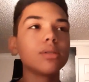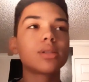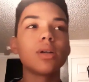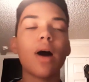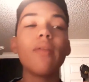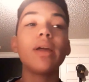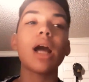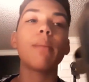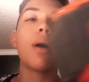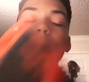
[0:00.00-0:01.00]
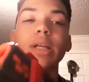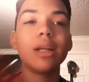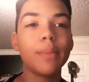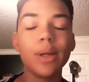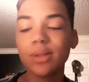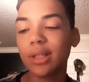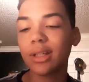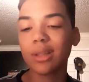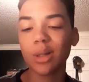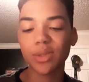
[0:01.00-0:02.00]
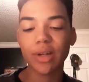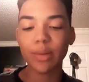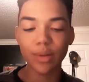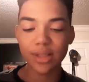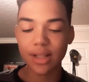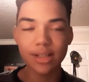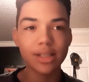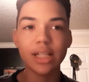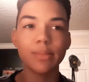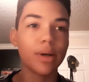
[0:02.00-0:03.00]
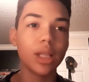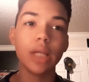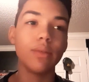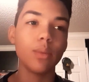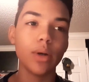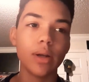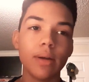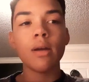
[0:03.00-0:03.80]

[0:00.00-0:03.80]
So I think I'm only going to be using those red ones because these barely even work.